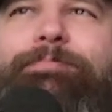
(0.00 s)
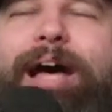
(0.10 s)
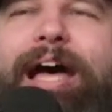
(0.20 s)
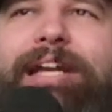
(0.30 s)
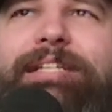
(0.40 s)

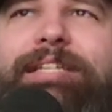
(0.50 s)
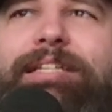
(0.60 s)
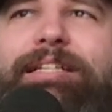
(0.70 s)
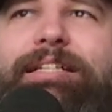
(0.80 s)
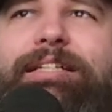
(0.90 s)

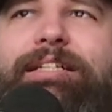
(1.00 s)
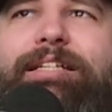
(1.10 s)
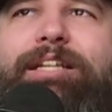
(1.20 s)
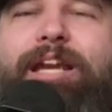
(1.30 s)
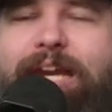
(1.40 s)
But
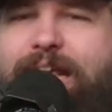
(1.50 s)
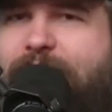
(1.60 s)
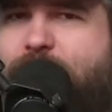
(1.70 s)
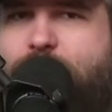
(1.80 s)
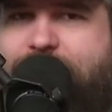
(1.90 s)
you need to
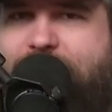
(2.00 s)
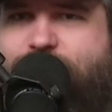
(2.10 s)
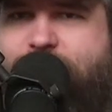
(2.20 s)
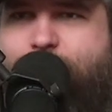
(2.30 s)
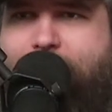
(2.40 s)
get in on the
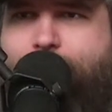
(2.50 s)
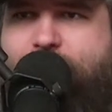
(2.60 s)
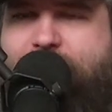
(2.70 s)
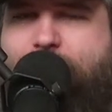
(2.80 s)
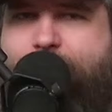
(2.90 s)
action at
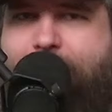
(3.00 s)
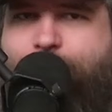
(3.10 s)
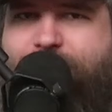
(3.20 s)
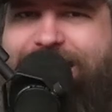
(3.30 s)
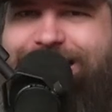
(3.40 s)
MyBookie at
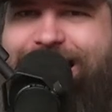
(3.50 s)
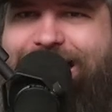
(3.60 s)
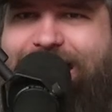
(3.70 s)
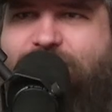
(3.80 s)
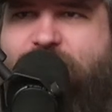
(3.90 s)

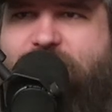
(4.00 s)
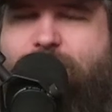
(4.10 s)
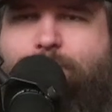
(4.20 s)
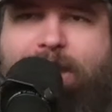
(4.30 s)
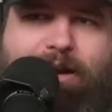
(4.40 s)
mybookie.ag.
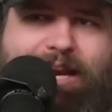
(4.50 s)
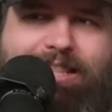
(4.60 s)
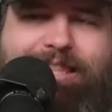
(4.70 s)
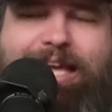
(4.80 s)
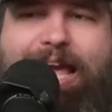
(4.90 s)
You can bet on
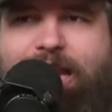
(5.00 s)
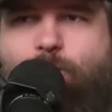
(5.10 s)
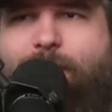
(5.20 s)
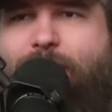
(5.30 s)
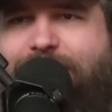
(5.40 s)
anything,
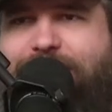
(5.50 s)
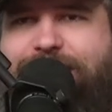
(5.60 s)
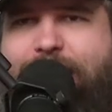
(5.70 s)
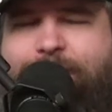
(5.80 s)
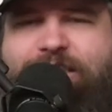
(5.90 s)
anywhere,
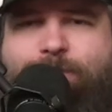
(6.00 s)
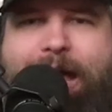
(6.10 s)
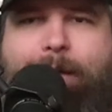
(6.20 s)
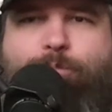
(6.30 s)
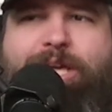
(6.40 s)
anytime. That's
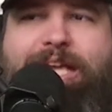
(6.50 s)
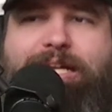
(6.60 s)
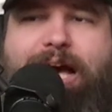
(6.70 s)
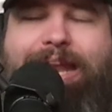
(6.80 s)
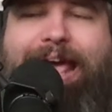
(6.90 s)

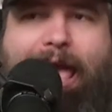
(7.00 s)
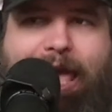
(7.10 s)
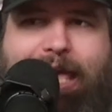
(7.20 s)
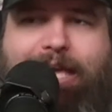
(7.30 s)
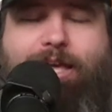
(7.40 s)

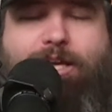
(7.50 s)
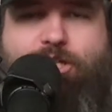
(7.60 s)
mybookie.ag.